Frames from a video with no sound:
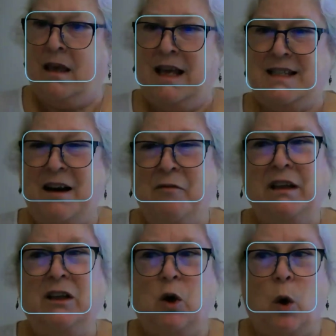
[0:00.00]
It's not really
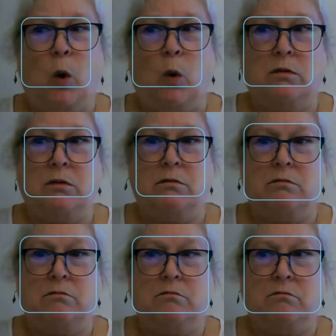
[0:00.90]
gold,
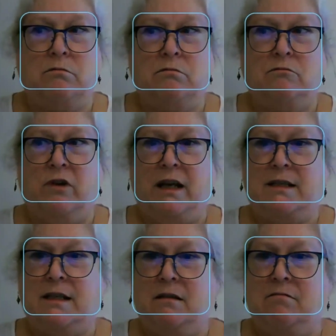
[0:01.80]
right?
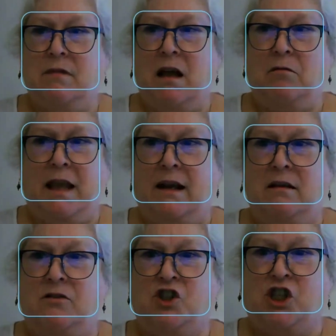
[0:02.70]
It's not lighted
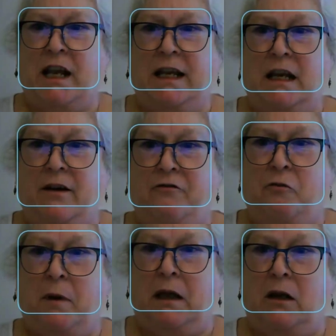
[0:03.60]
and shiny enough for
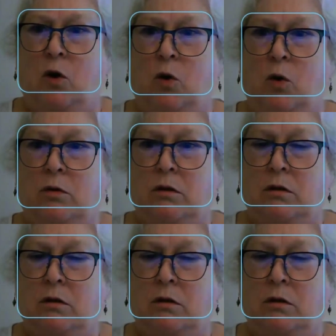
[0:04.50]
being gold.